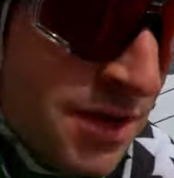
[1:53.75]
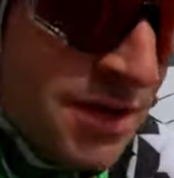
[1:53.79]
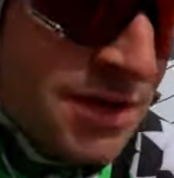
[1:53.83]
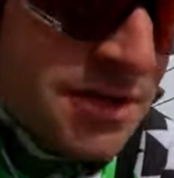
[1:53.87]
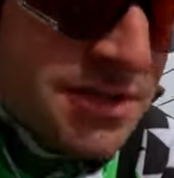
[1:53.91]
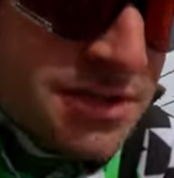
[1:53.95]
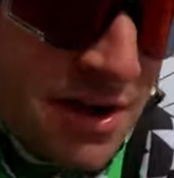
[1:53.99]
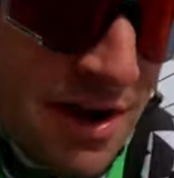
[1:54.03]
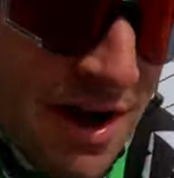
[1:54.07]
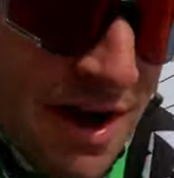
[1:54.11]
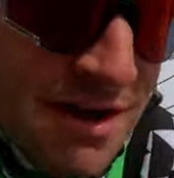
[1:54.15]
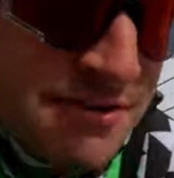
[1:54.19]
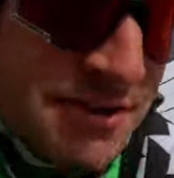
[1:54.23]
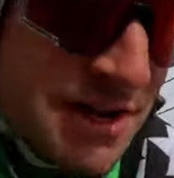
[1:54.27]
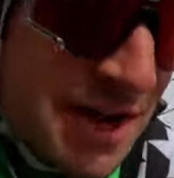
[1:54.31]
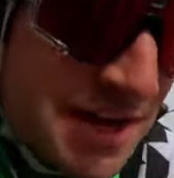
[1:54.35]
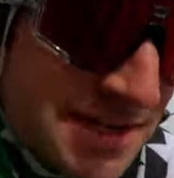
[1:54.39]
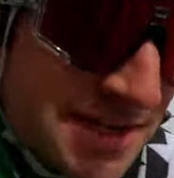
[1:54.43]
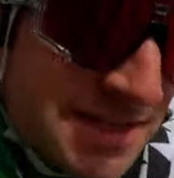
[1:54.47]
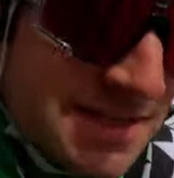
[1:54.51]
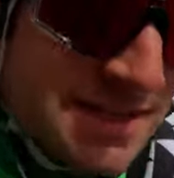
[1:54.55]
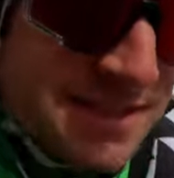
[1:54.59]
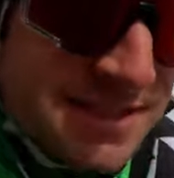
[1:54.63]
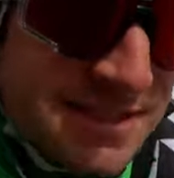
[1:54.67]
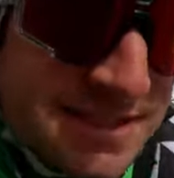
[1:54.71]
So after I
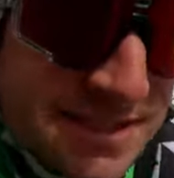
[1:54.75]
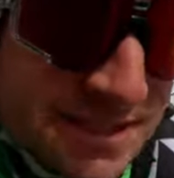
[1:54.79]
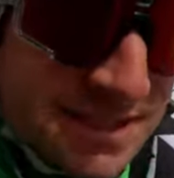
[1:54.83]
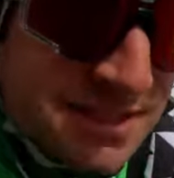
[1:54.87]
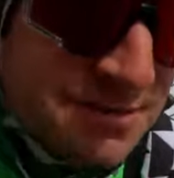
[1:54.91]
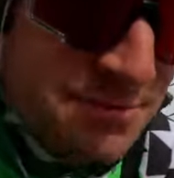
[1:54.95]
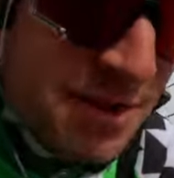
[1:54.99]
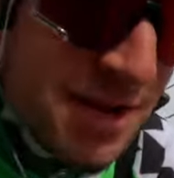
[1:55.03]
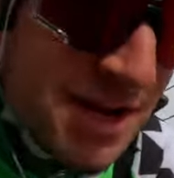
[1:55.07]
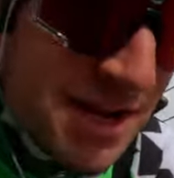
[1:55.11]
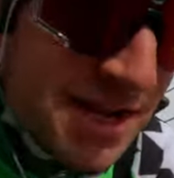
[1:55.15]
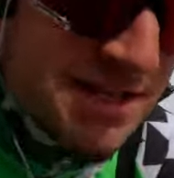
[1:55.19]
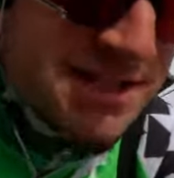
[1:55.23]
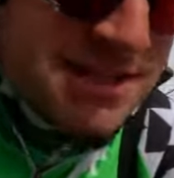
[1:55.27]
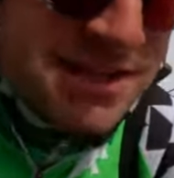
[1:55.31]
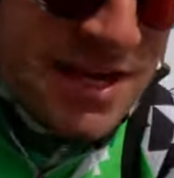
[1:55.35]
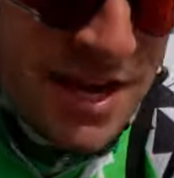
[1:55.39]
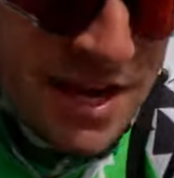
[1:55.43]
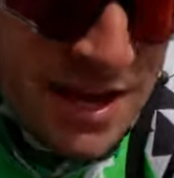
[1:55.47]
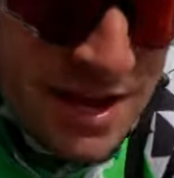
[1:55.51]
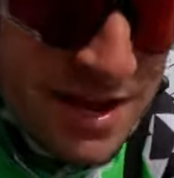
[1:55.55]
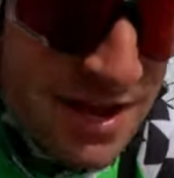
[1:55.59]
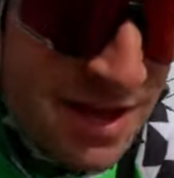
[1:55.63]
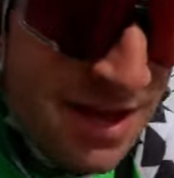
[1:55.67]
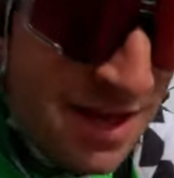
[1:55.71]
did the 6 minutes,
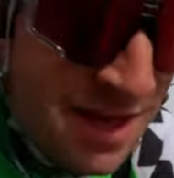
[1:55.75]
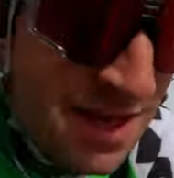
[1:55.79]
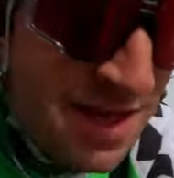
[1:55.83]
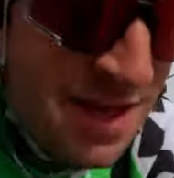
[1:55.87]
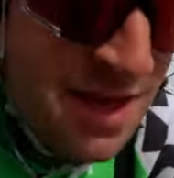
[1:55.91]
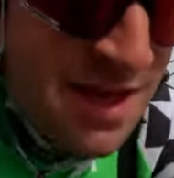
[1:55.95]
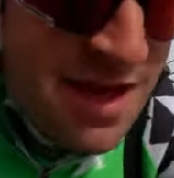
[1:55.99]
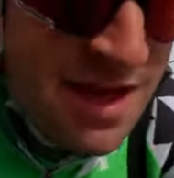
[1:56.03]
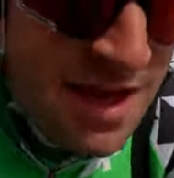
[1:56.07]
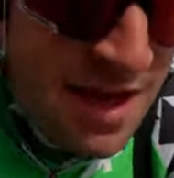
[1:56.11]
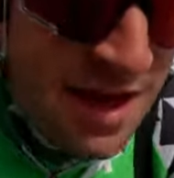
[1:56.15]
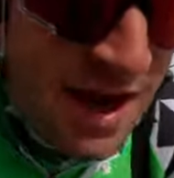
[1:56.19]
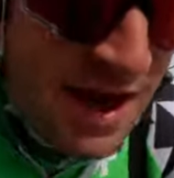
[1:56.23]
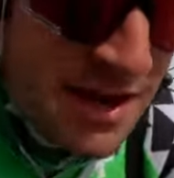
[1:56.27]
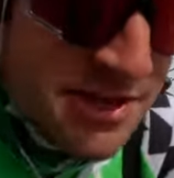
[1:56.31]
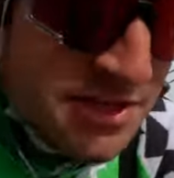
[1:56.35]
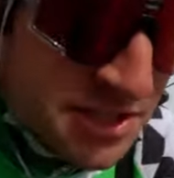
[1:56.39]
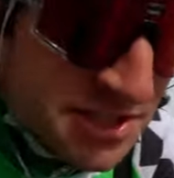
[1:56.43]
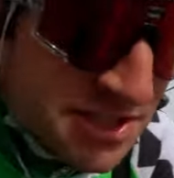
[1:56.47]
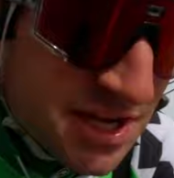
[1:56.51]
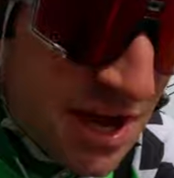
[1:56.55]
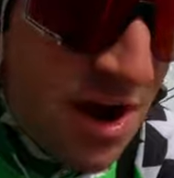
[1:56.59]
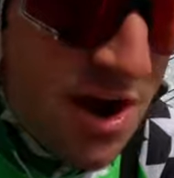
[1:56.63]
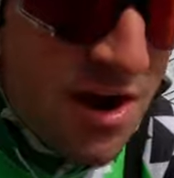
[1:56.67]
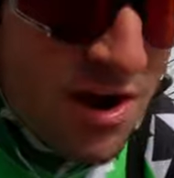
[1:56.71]
I
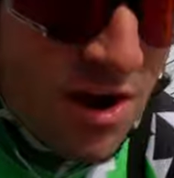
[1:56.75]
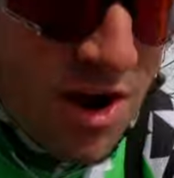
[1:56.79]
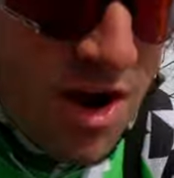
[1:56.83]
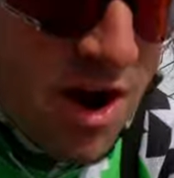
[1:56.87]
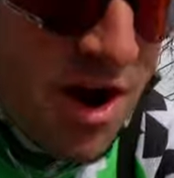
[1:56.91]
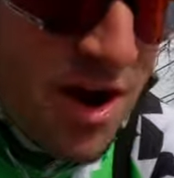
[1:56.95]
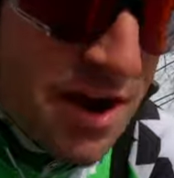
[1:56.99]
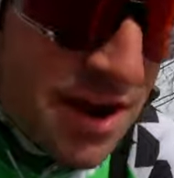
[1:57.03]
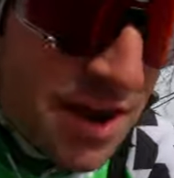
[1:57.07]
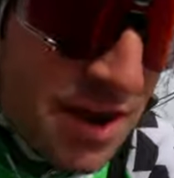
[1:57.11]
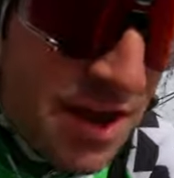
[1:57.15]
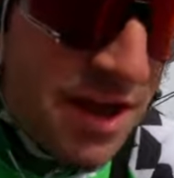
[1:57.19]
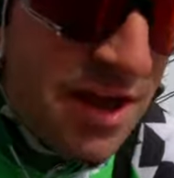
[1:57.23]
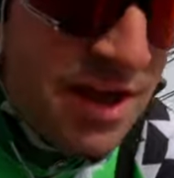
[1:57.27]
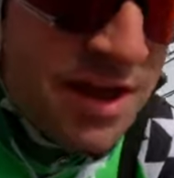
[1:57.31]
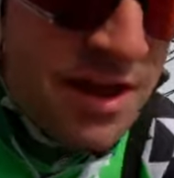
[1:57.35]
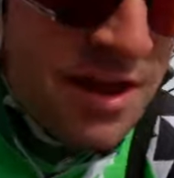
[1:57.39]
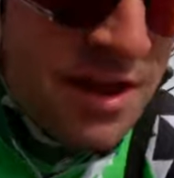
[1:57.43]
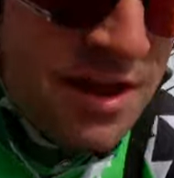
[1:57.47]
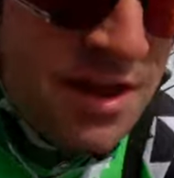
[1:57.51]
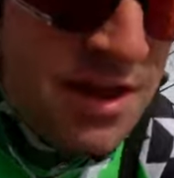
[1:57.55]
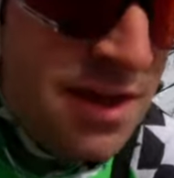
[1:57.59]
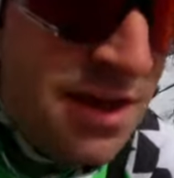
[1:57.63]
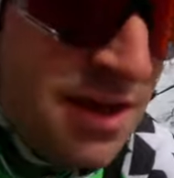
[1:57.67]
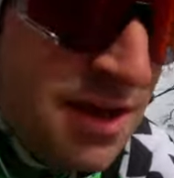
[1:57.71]
just hung on
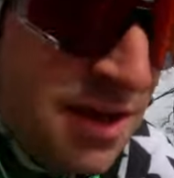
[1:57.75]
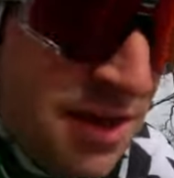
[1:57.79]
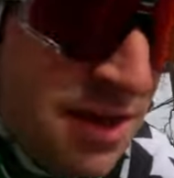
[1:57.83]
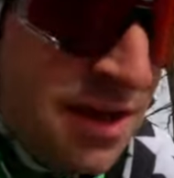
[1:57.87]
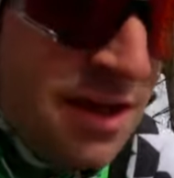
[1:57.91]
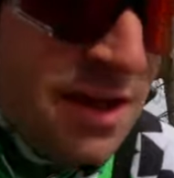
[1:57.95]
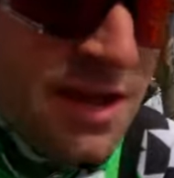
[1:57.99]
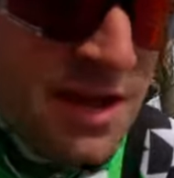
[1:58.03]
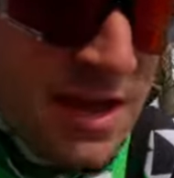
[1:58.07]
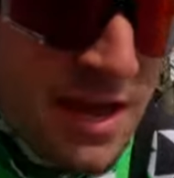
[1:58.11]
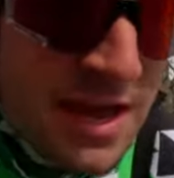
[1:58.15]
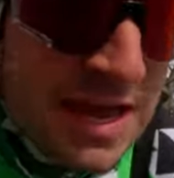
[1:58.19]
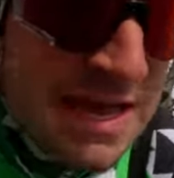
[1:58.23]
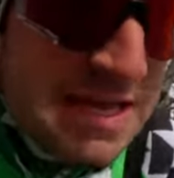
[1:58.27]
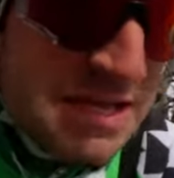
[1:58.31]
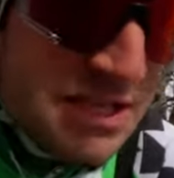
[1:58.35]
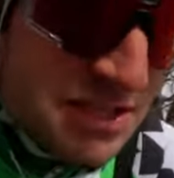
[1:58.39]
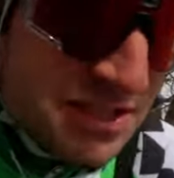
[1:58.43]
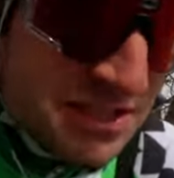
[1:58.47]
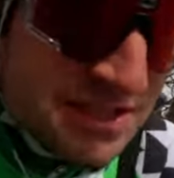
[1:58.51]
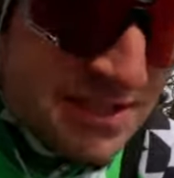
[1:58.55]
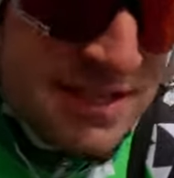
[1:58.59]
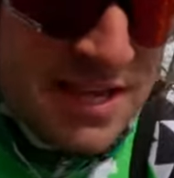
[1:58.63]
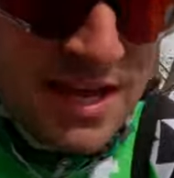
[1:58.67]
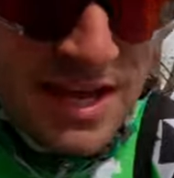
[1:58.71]
and
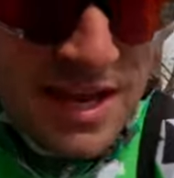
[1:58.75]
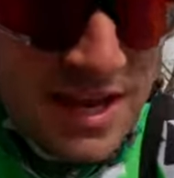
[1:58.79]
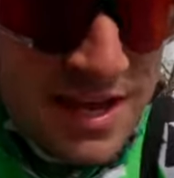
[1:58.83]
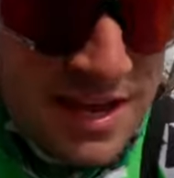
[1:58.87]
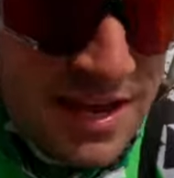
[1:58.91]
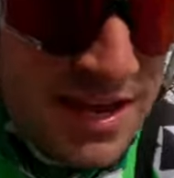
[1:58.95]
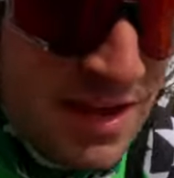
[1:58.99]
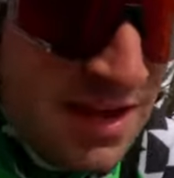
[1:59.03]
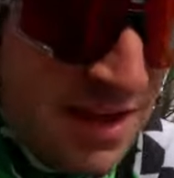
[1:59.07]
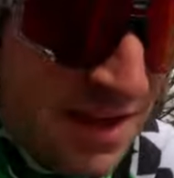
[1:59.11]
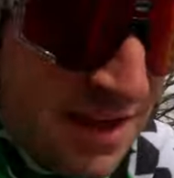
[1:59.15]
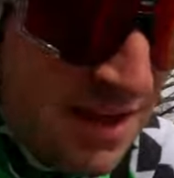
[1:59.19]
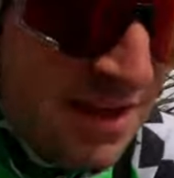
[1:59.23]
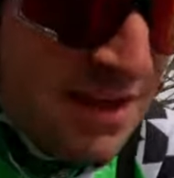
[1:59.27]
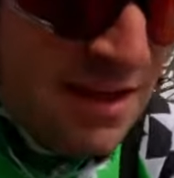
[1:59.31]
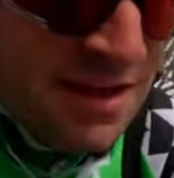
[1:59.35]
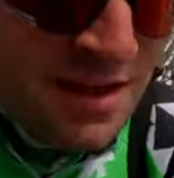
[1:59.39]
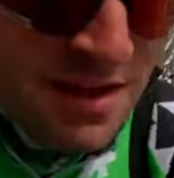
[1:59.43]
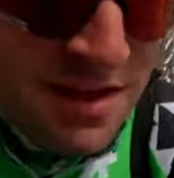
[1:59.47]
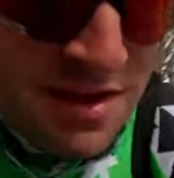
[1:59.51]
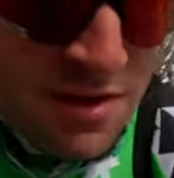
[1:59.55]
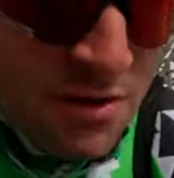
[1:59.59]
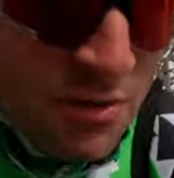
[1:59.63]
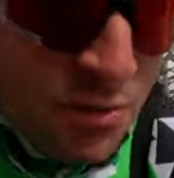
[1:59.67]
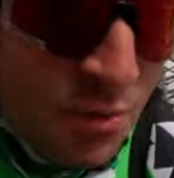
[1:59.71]
just
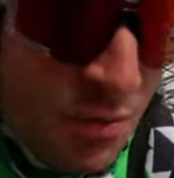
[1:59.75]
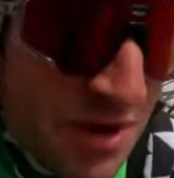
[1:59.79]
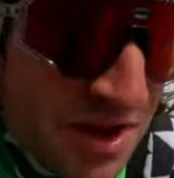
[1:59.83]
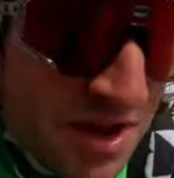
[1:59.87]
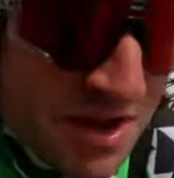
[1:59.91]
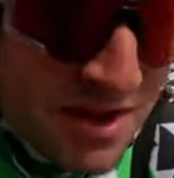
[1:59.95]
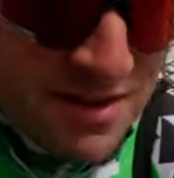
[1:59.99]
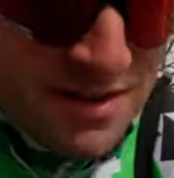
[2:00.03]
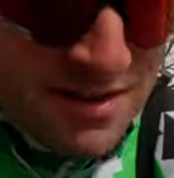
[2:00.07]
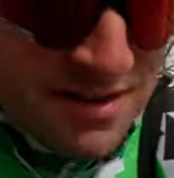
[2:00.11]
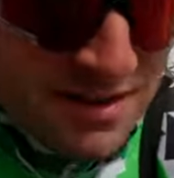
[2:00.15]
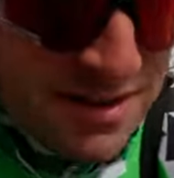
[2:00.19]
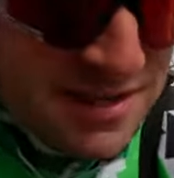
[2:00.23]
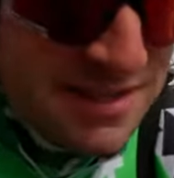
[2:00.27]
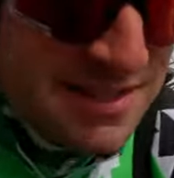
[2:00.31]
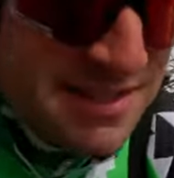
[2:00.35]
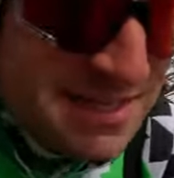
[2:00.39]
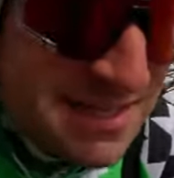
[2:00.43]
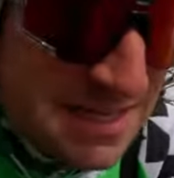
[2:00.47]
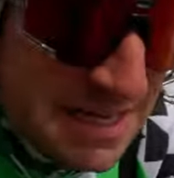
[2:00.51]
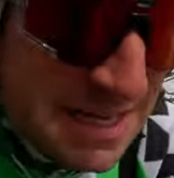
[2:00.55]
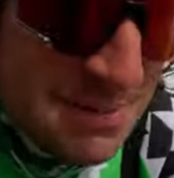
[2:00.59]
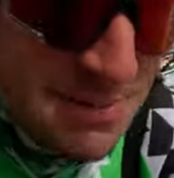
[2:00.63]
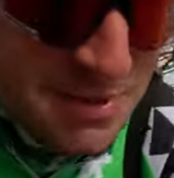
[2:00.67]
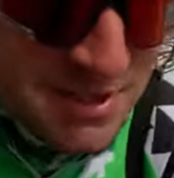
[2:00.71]
went as
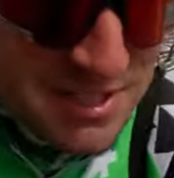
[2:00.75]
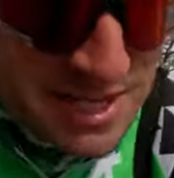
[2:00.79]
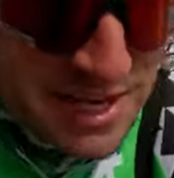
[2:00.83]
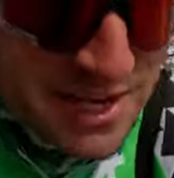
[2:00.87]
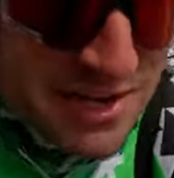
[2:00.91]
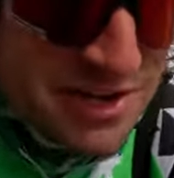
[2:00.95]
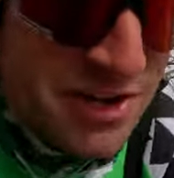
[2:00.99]
deep as I